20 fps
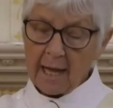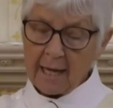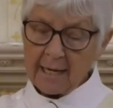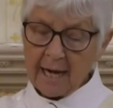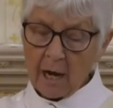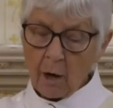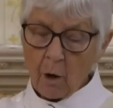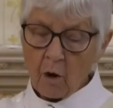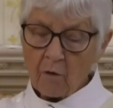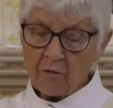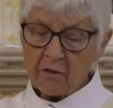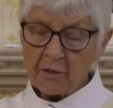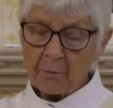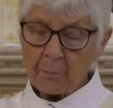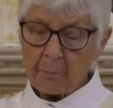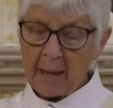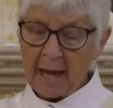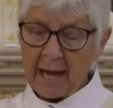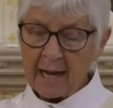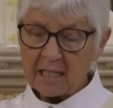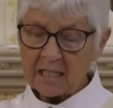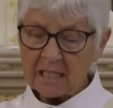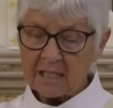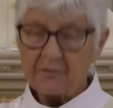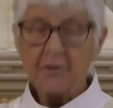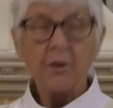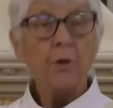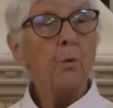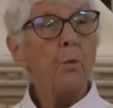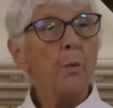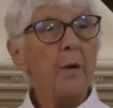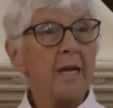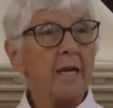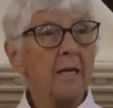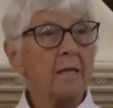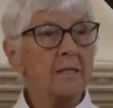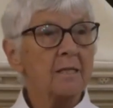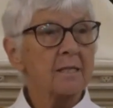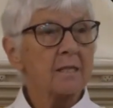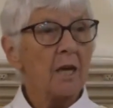Now, over the past few
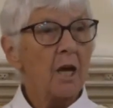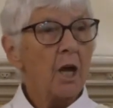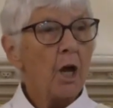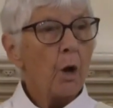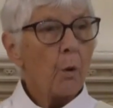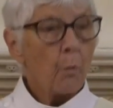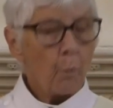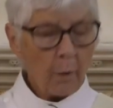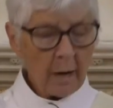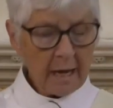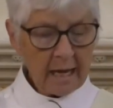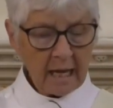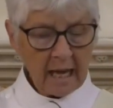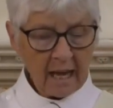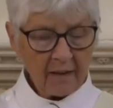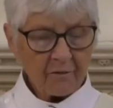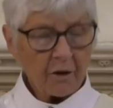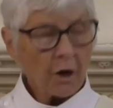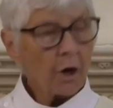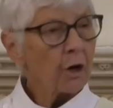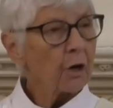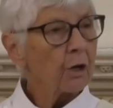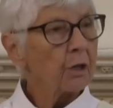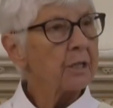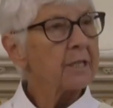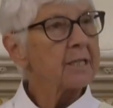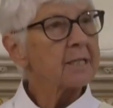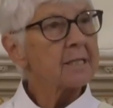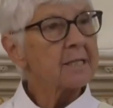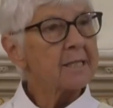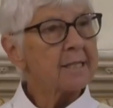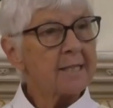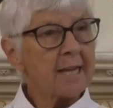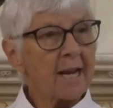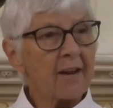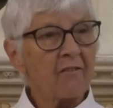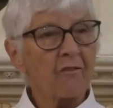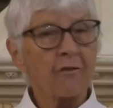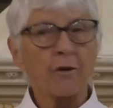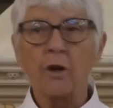weeks, we have heard
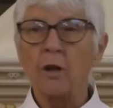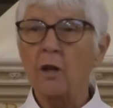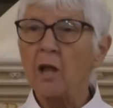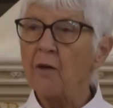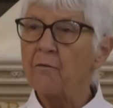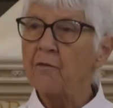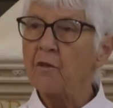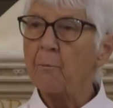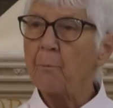several of the